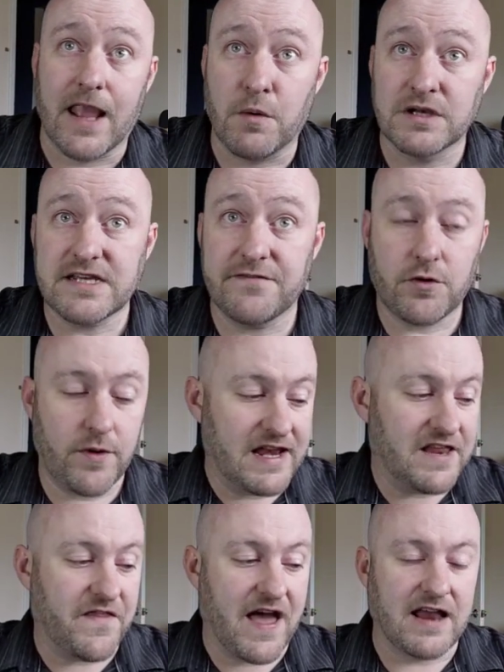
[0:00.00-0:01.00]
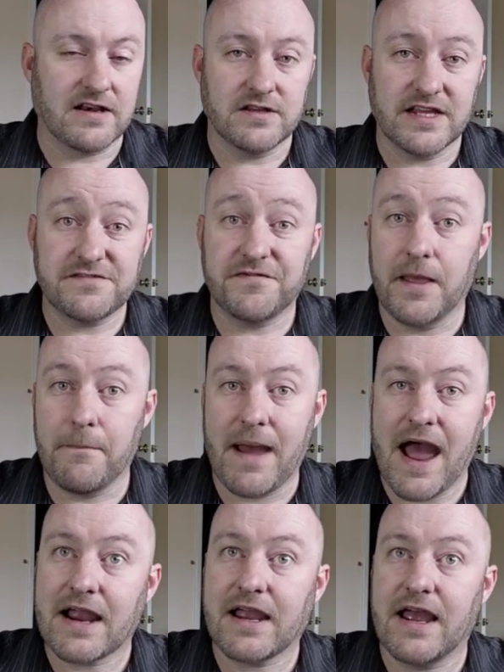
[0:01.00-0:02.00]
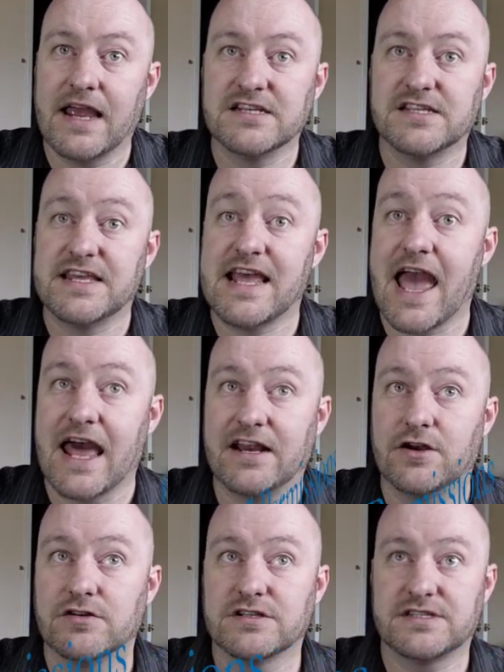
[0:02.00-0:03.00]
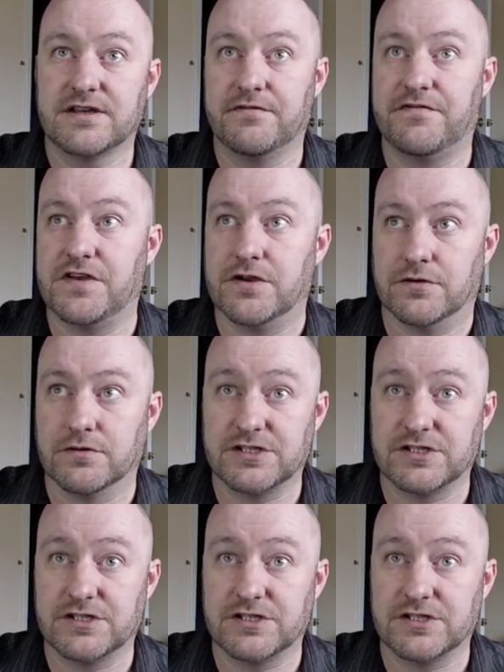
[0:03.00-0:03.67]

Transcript: Now, once I've created that, let's flip back into the editor's view.